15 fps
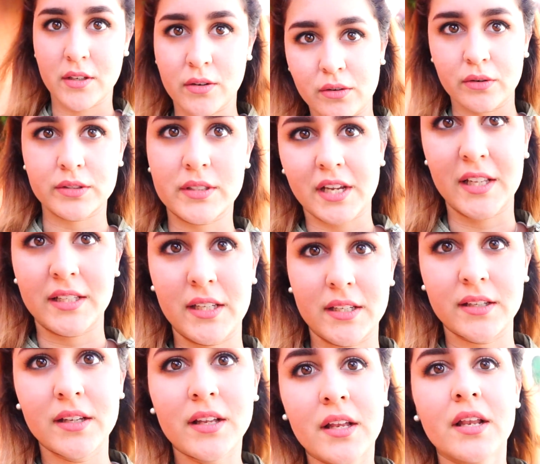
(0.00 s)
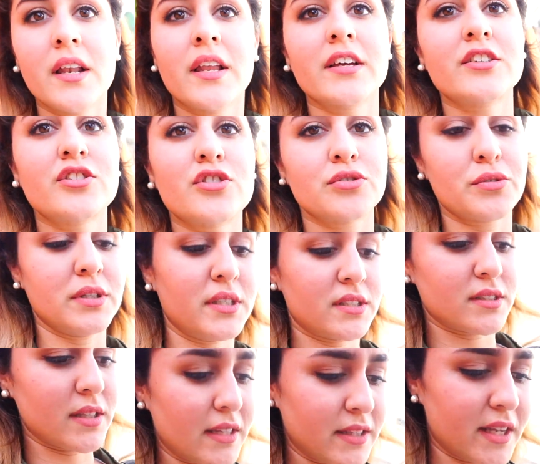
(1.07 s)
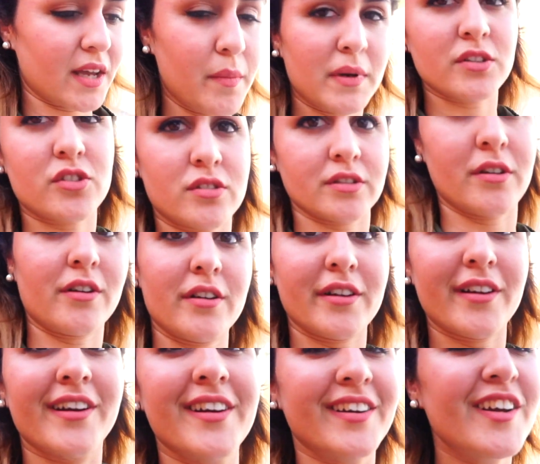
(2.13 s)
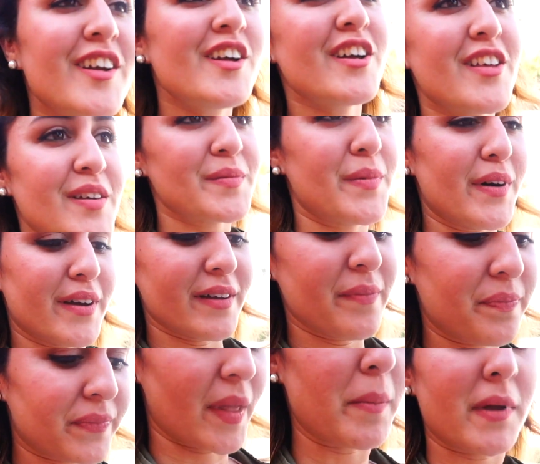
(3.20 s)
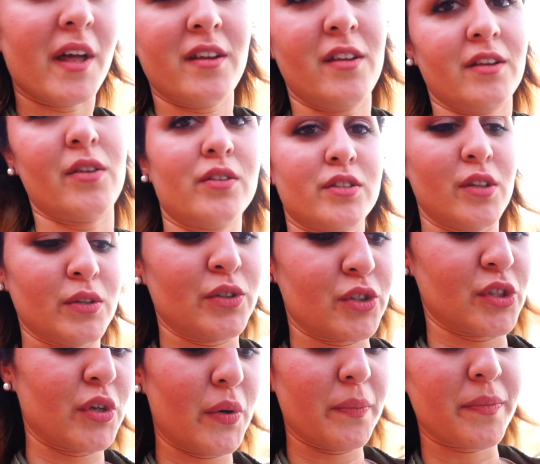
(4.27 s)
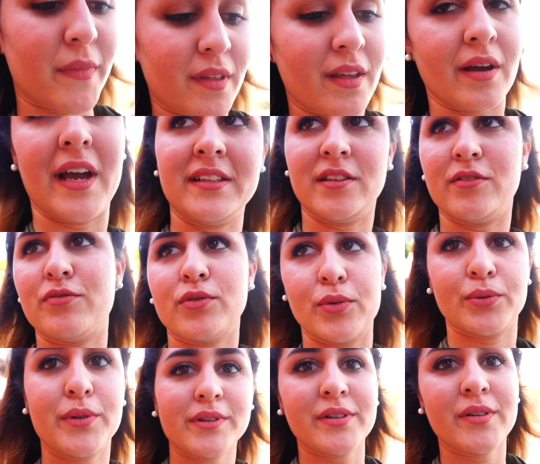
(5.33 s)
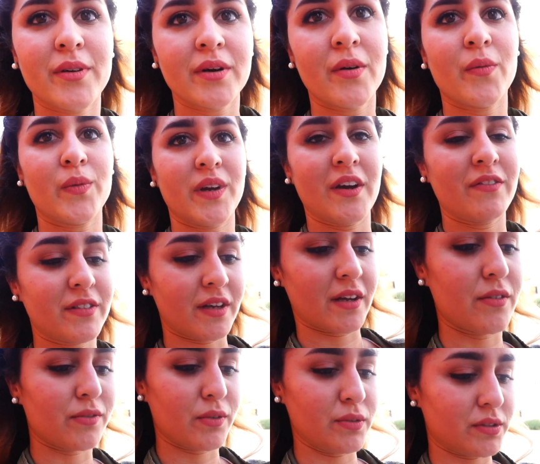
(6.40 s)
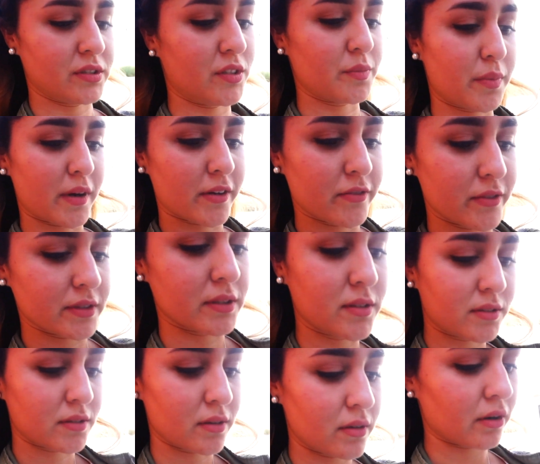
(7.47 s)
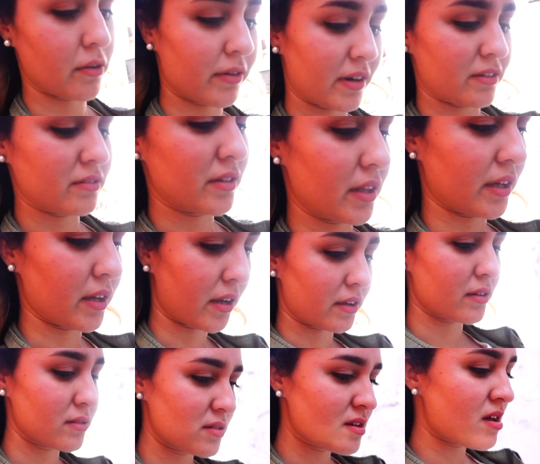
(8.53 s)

little tiny like, streets. I think I mentioned that earlier, but I'm getting a little delusional. I need food We haven't had food since breakfast, around like